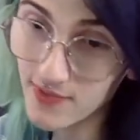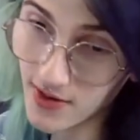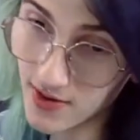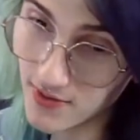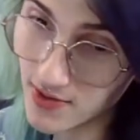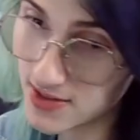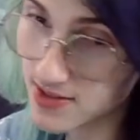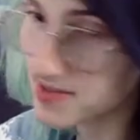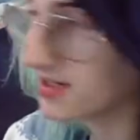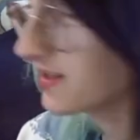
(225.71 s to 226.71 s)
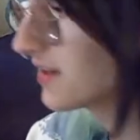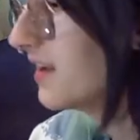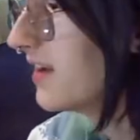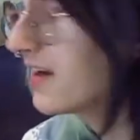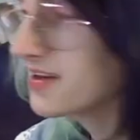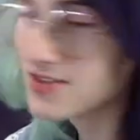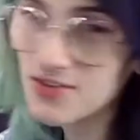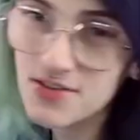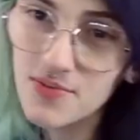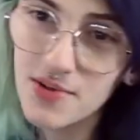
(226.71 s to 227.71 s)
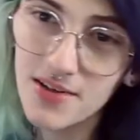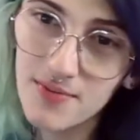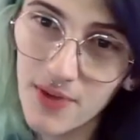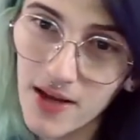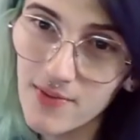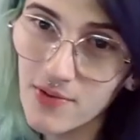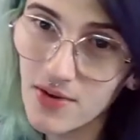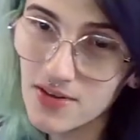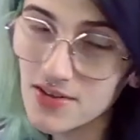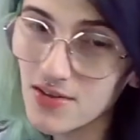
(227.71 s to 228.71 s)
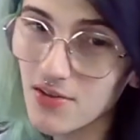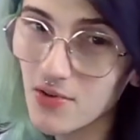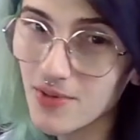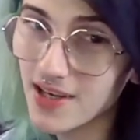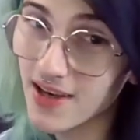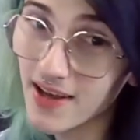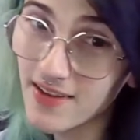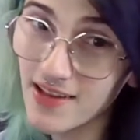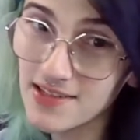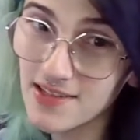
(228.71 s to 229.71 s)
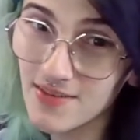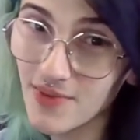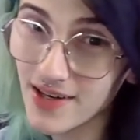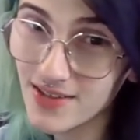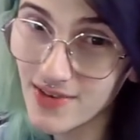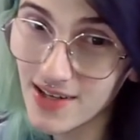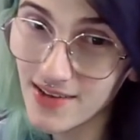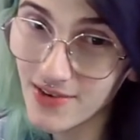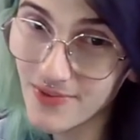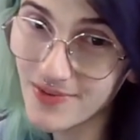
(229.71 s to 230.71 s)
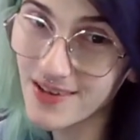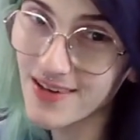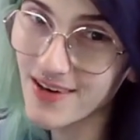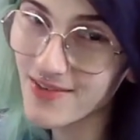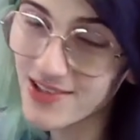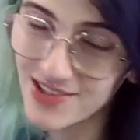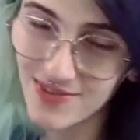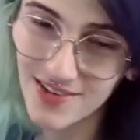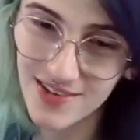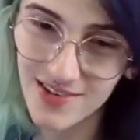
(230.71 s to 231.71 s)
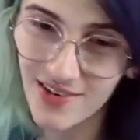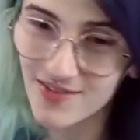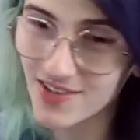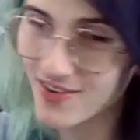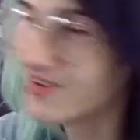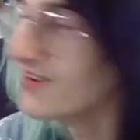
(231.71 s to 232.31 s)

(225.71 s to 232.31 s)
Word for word: Uh, very exciting. And actually, someone did pay me once to lube it again. They sent it back to me, and I lubed it and I reshipped it to them. So